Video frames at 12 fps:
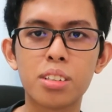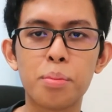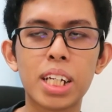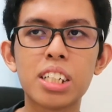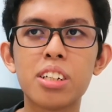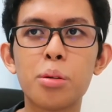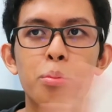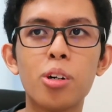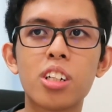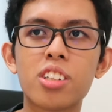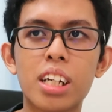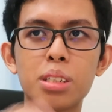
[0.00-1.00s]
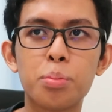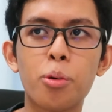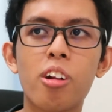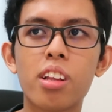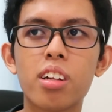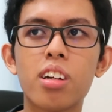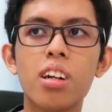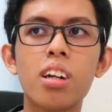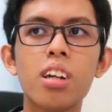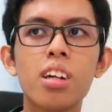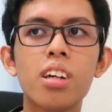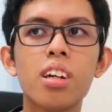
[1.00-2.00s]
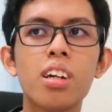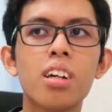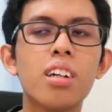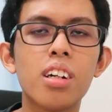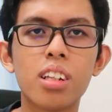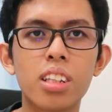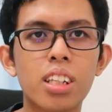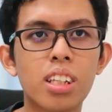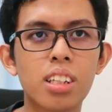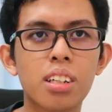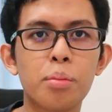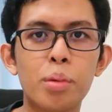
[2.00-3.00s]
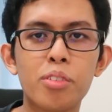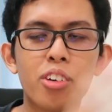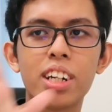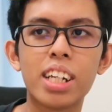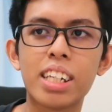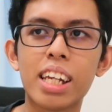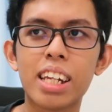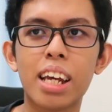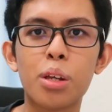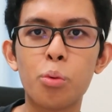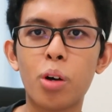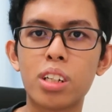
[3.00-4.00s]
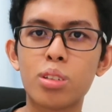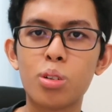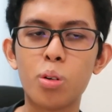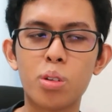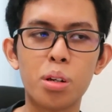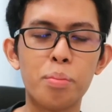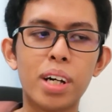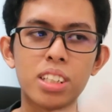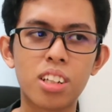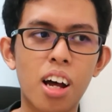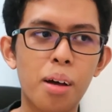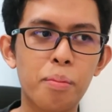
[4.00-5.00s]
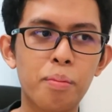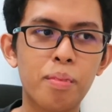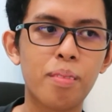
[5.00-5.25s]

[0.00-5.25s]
So make sure you book transporter early before the day that you want to go to the bus stop.